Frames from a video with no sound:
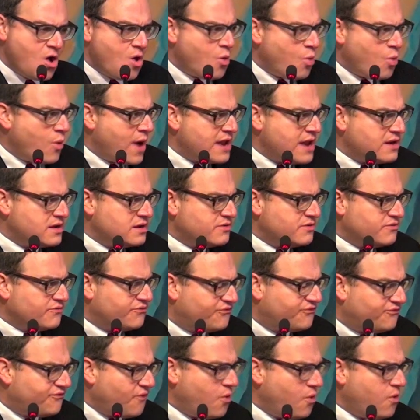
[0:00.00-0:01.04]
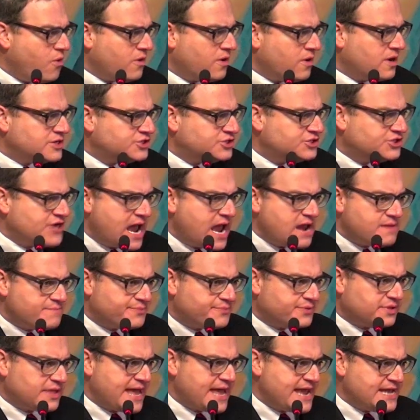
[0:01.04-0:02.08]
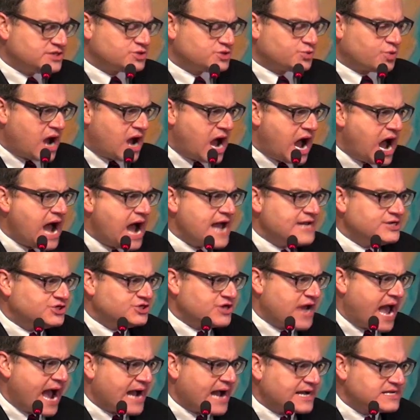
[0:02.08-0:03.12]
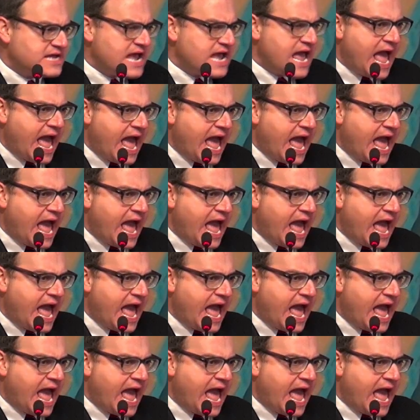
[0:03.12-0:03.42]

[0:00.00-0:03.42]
When 4 jet planes were hijacked